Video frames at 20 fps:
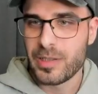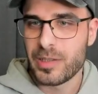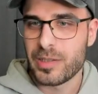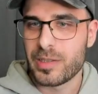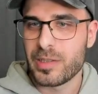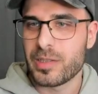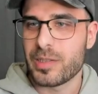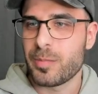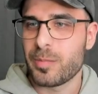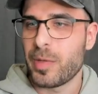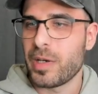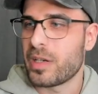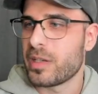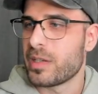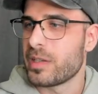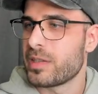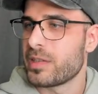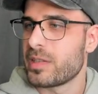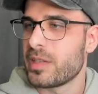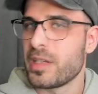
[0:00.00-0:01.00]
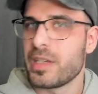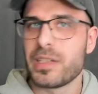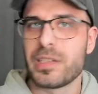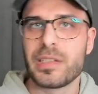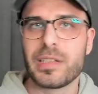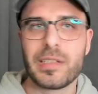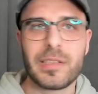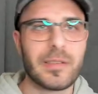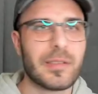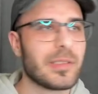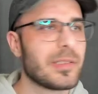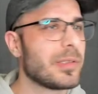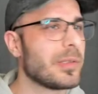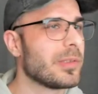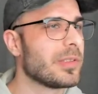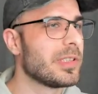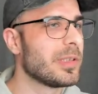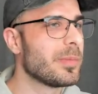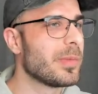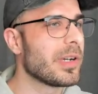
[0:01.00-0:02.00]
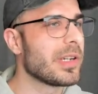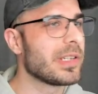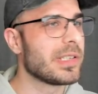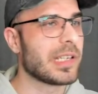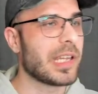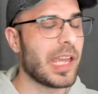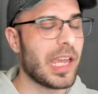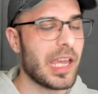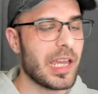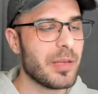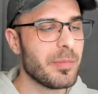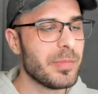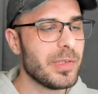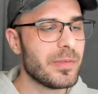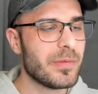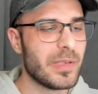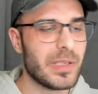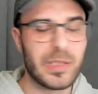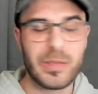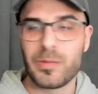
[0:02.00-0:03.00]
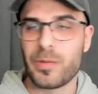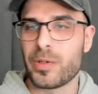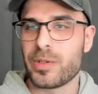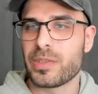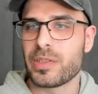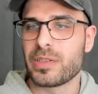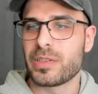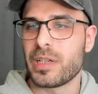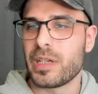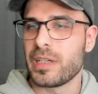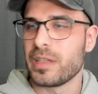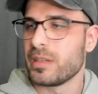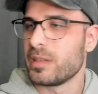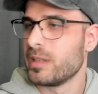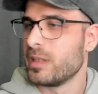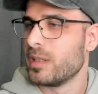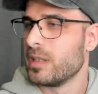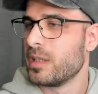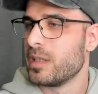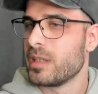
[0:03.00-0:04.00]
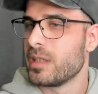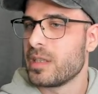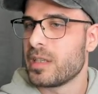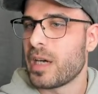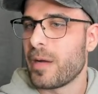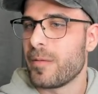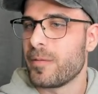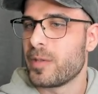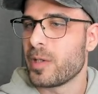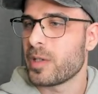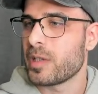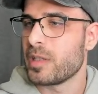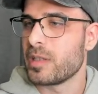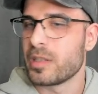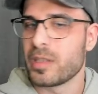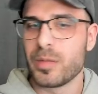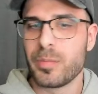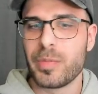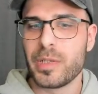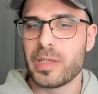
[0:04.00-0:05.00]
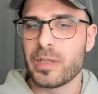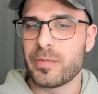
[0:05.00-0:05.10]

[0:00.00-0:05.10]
this is my art station. So ZBrush can be very versatile. I've done a little bit of